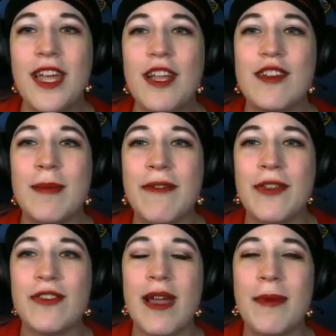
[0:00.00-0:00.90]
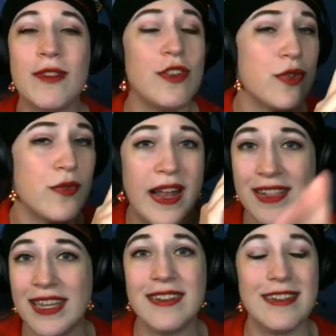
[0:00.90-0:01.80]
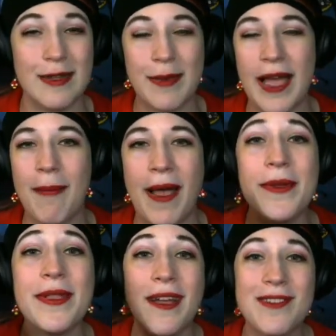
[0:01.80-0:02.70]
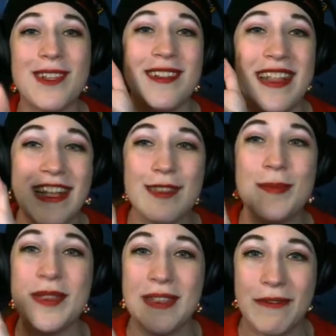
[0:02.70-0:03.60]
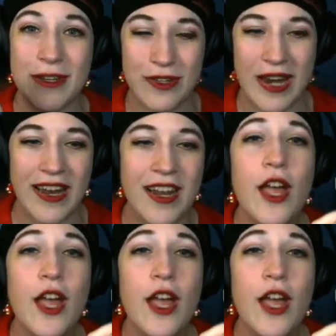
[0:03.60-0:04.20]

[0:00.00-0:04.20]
Jump off the dry bones directly into the pipe. I would love to learn that specific strat.